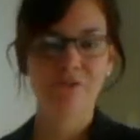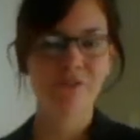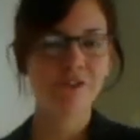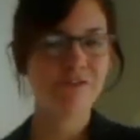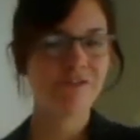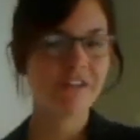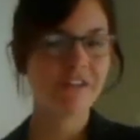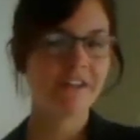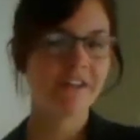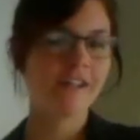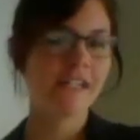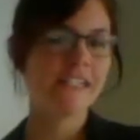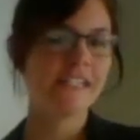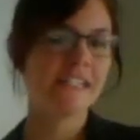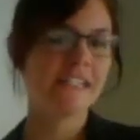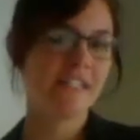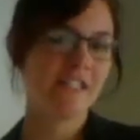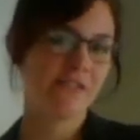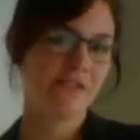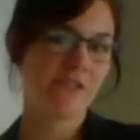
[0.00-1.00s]
What if we could
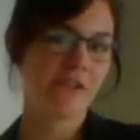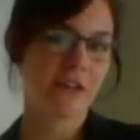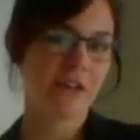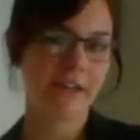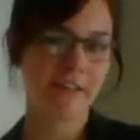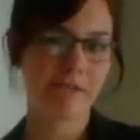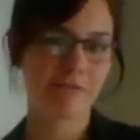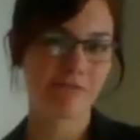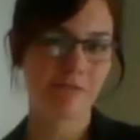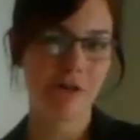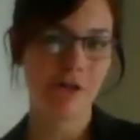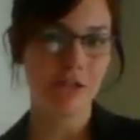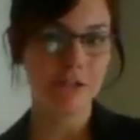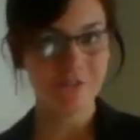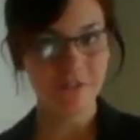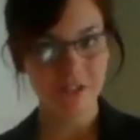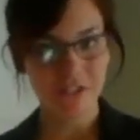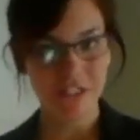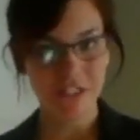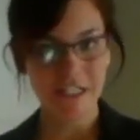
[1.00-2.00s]
identify the
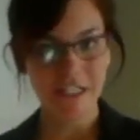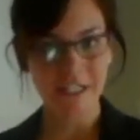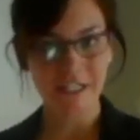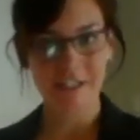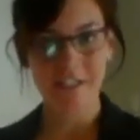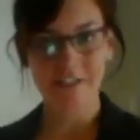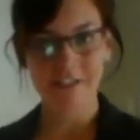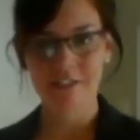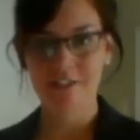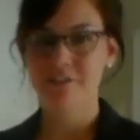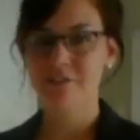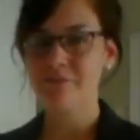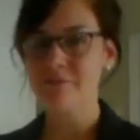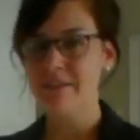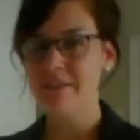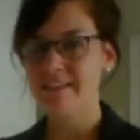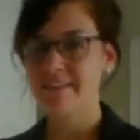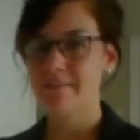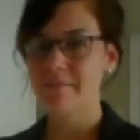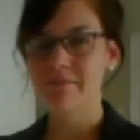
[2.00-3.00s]
role of a gene
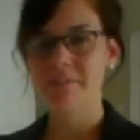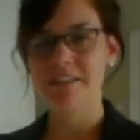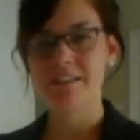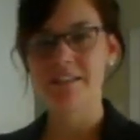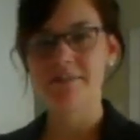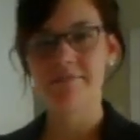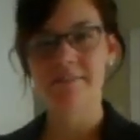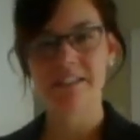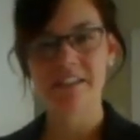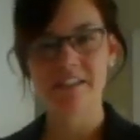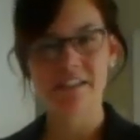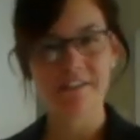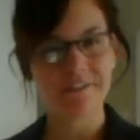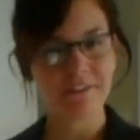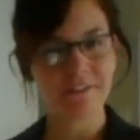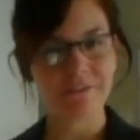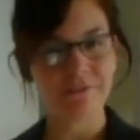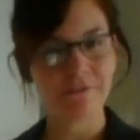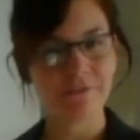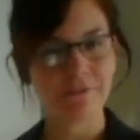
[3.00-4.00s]
just by simply switching
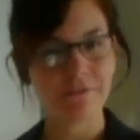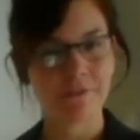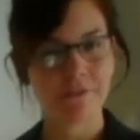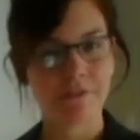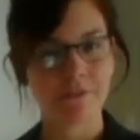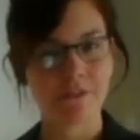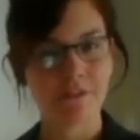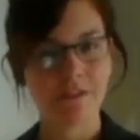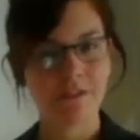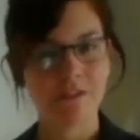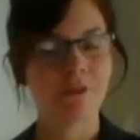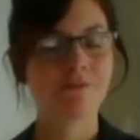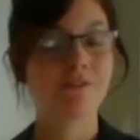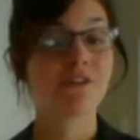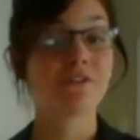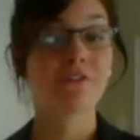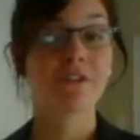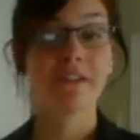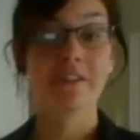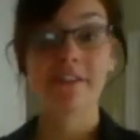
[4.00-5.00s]
it off?
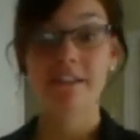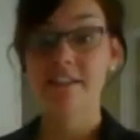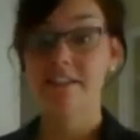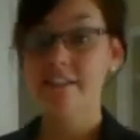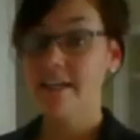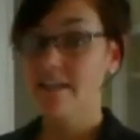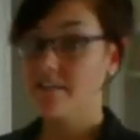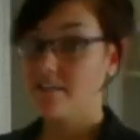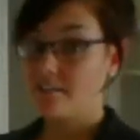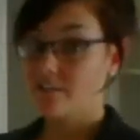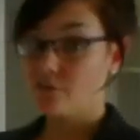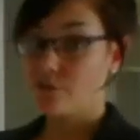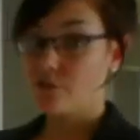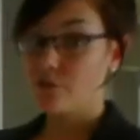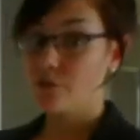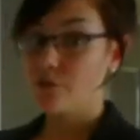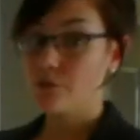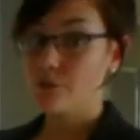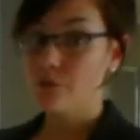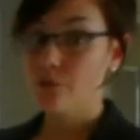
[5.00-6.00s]
What if we could then take this
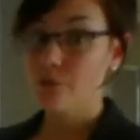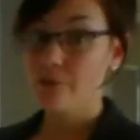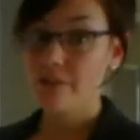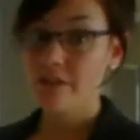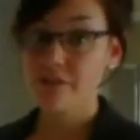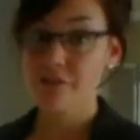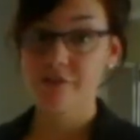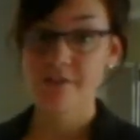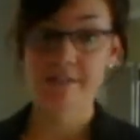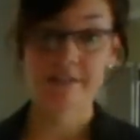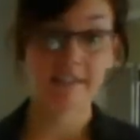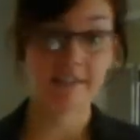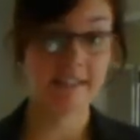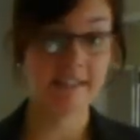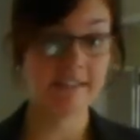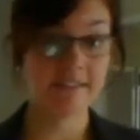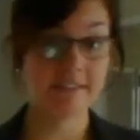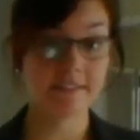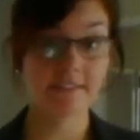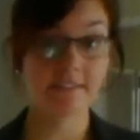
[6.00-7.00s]
tool and treat
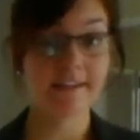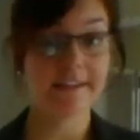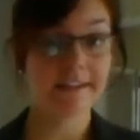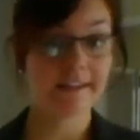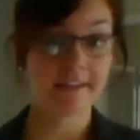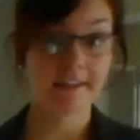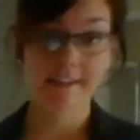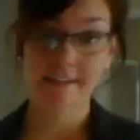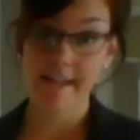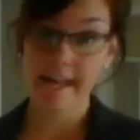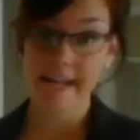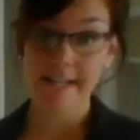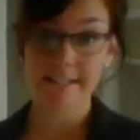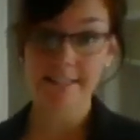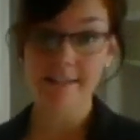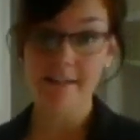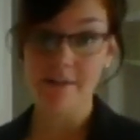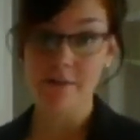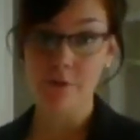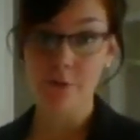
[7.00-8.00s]
diseases like
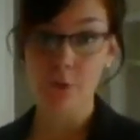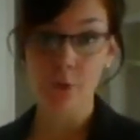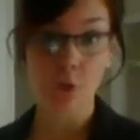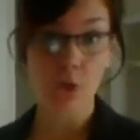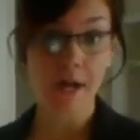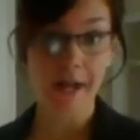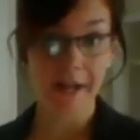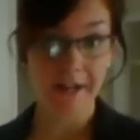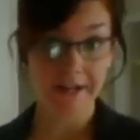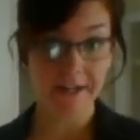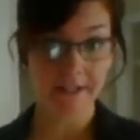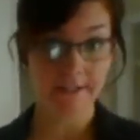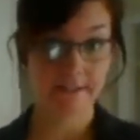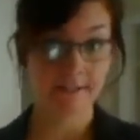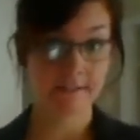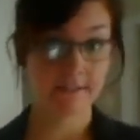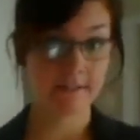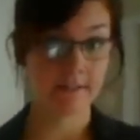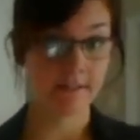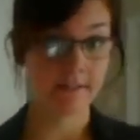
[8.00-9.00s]
cancer or AIDS